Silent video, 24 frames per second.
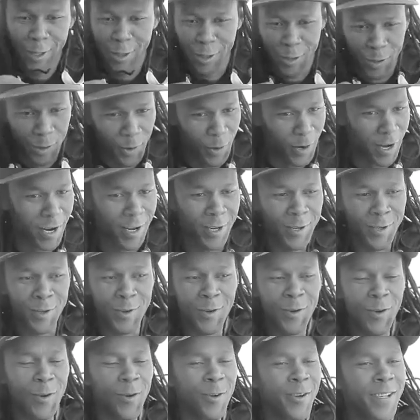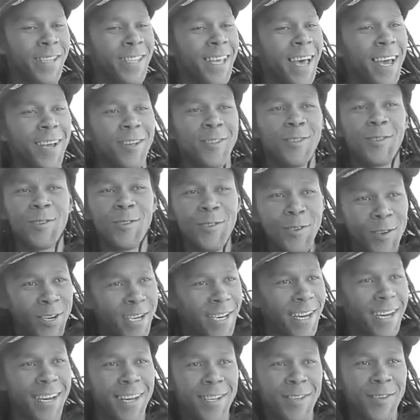during school, take 2
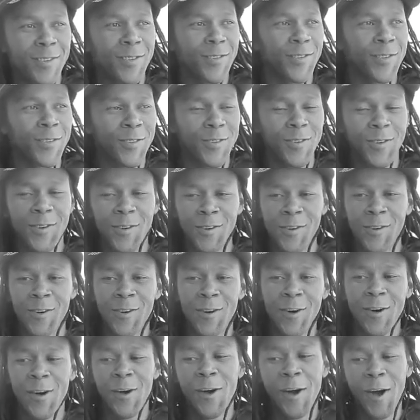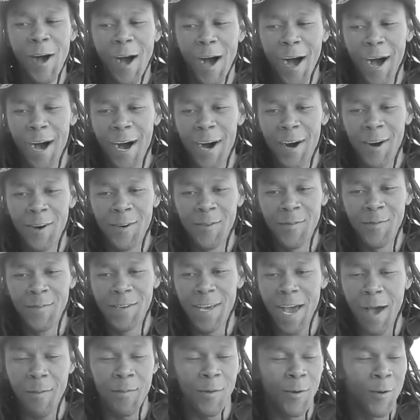shirts to school.
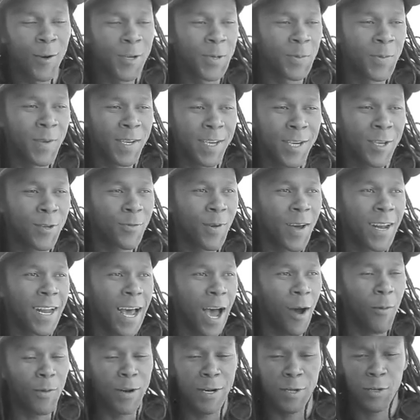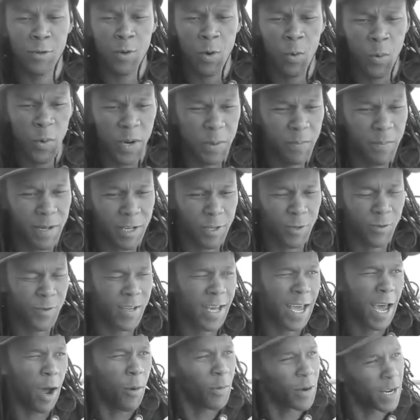Because I want to do a windmill
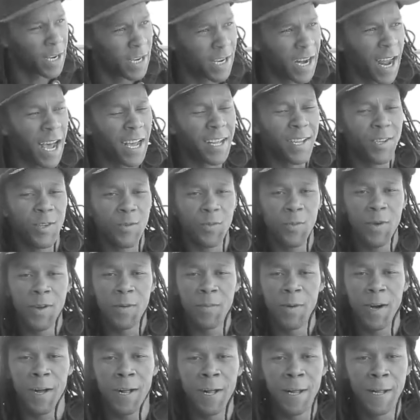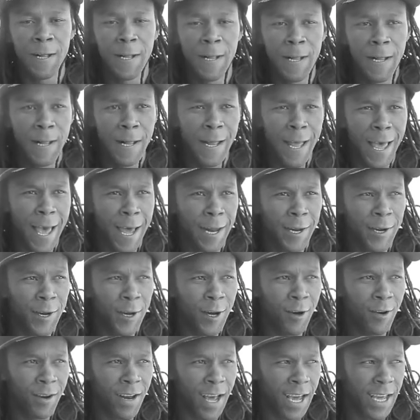today. I want to try this windmill. And
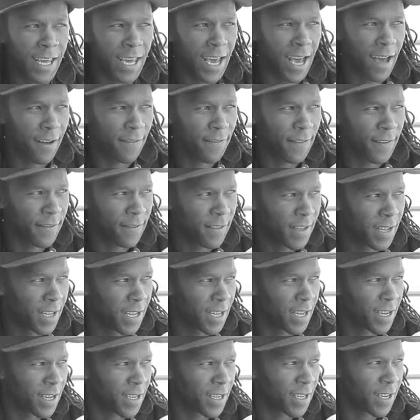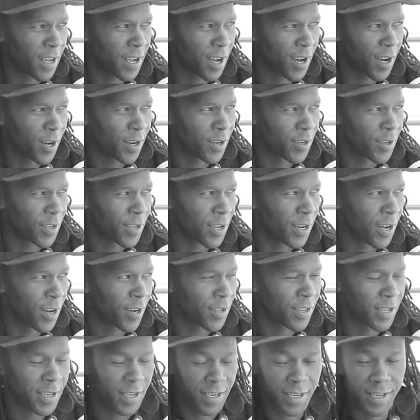15 years ago,
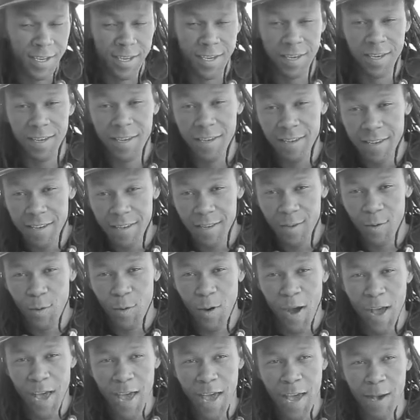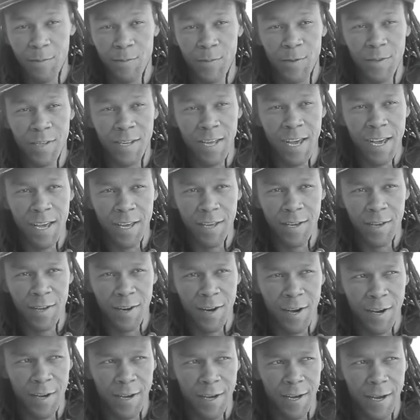this is where I am today,
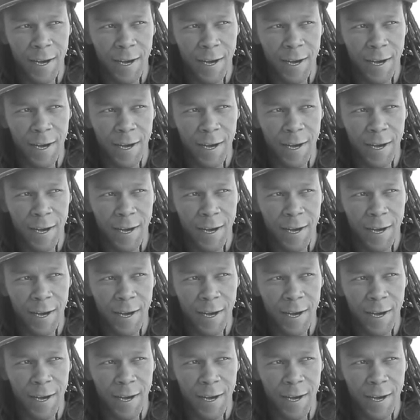that